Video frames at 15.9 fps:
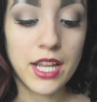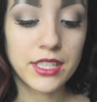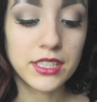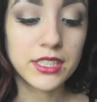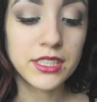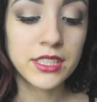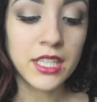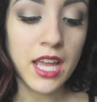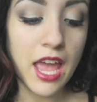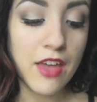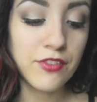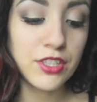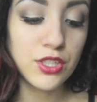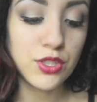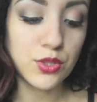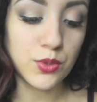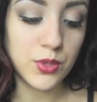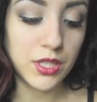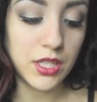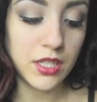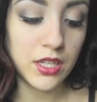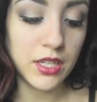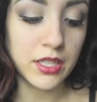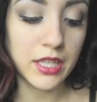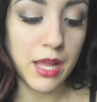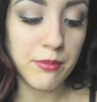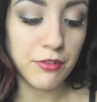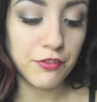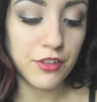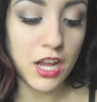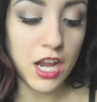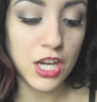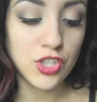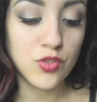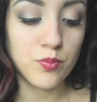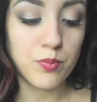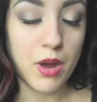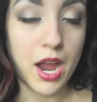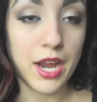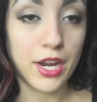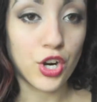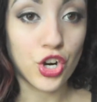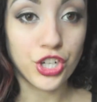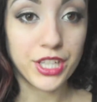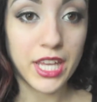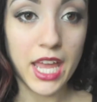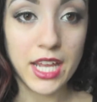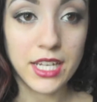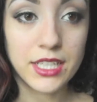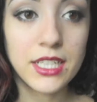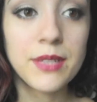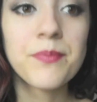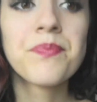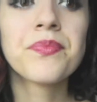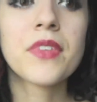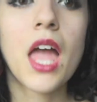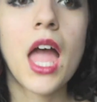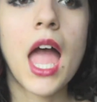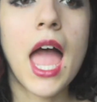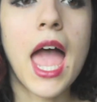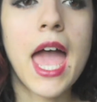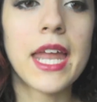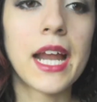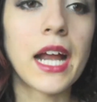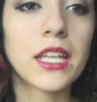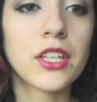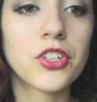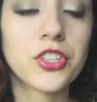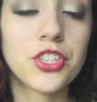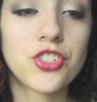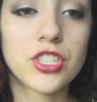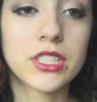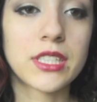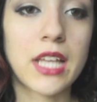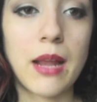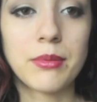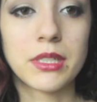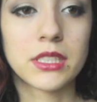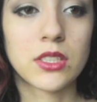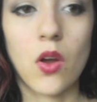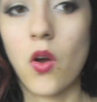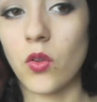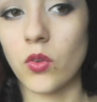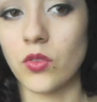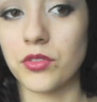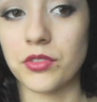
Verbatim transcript: and this is a heavy duty Glamouflage by Hard Candy and I literally just dabbed this all